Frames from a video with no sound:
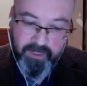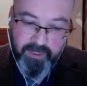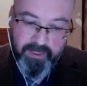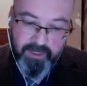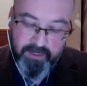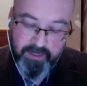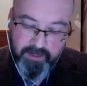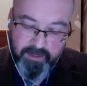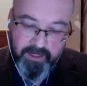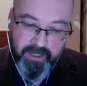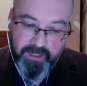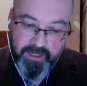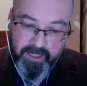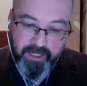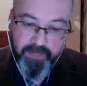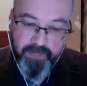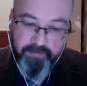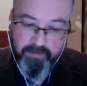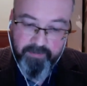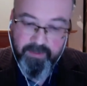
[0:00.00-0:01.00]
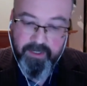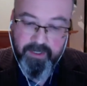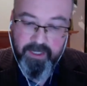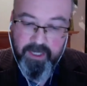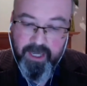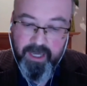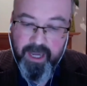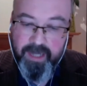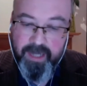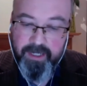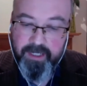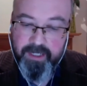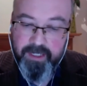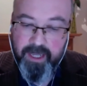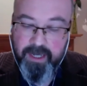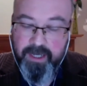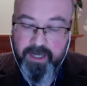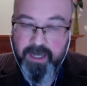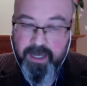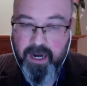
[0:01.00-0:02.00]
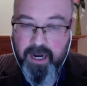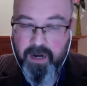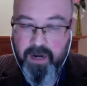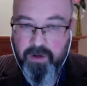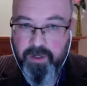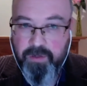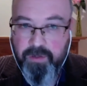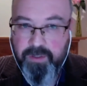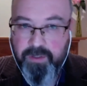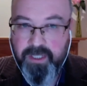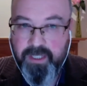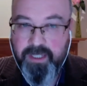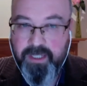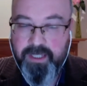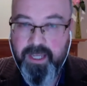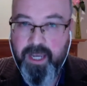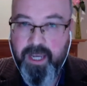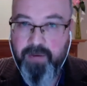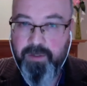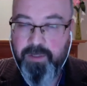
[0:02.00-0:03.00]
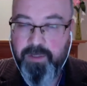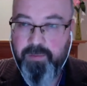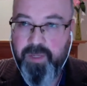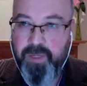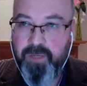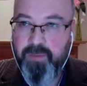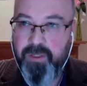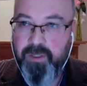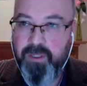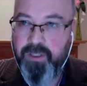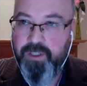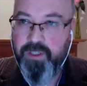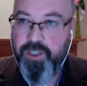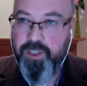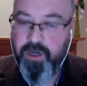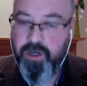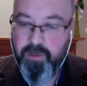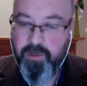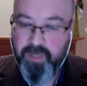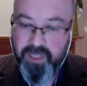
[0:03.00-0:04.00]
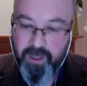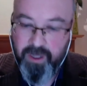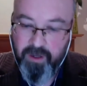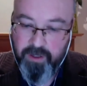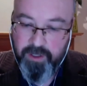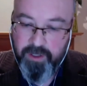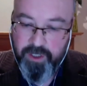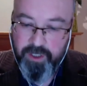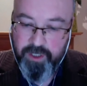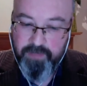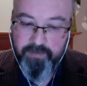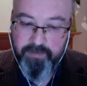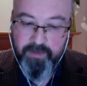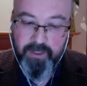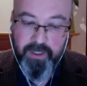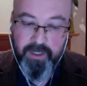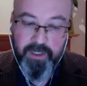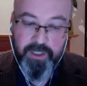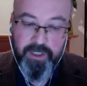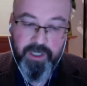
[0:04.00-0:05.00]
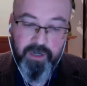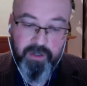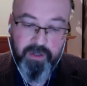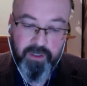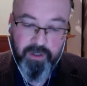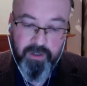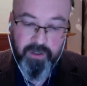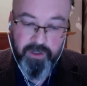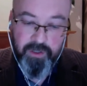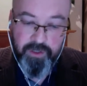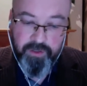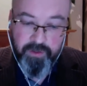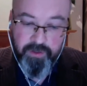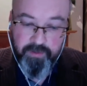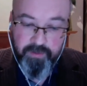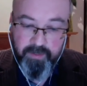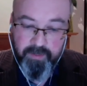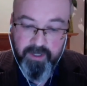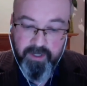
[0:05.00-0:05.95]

idea, and he argued, since the Irish people shared a mythology, shared a culture,